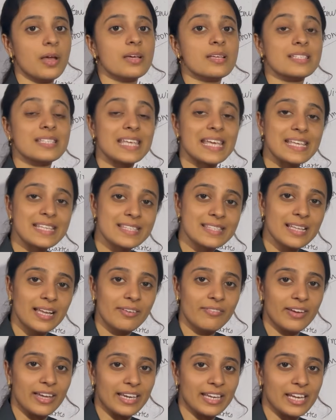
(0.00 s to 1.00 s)
seasonal
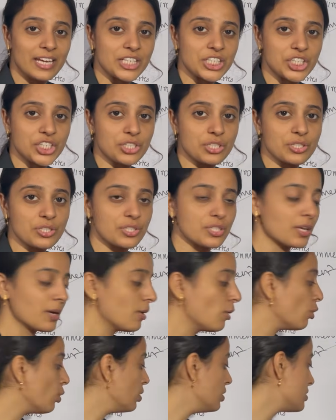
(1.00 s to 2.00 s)
variations,
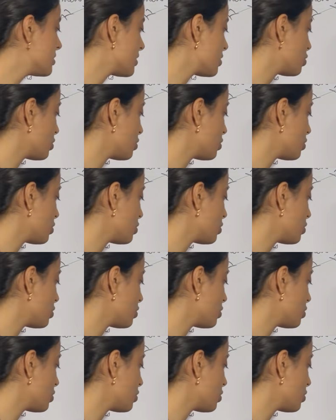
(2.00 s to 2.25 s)
all such